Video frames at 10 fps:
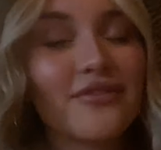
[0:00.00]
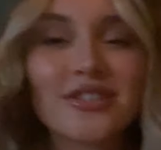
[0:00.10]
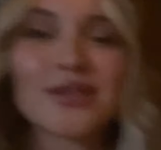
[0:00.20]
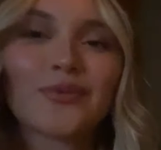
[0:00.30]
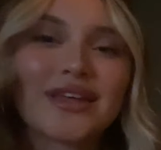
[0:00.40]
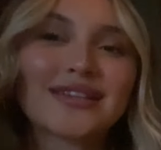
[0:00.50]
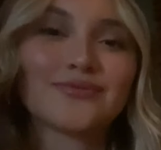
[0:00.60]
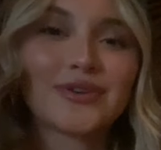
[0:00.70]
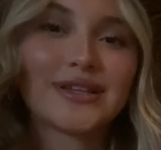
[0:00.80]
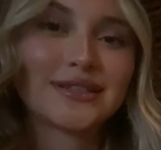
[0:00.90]
For someone that
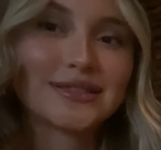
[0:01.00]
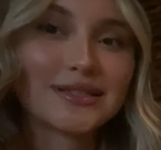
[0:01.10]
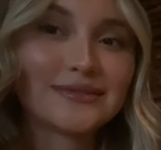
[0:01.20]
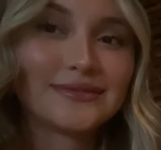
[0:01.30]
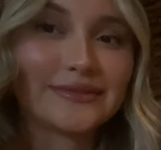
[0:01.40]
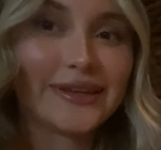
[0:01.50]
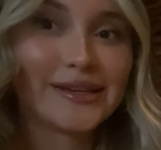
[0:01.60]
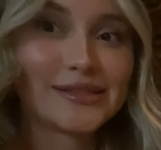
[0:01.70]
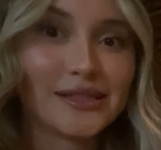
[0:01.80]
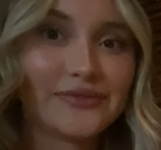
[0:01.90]
wouldn't
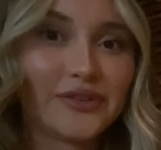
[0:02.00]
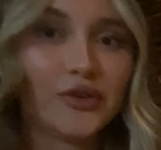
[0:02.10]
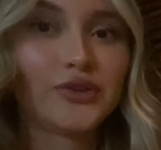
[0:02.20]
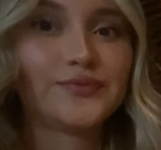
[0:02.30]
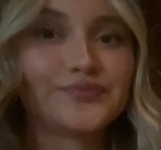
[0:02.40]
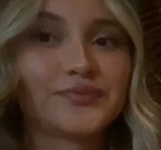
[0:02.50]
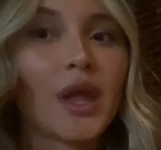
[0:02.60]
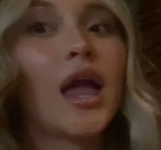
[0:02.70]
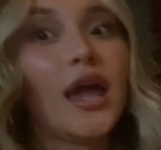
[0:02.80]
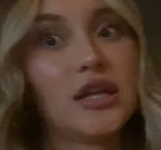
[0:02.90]
like seafood,
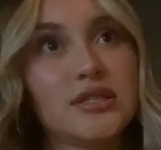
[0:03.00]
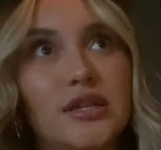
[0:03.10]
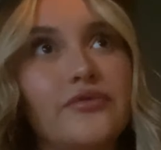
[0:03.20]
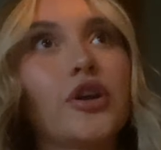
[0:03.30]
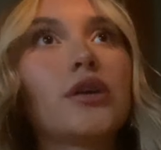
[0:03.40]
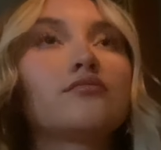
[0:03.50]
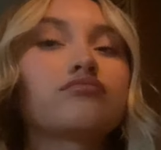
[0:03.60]
it's different.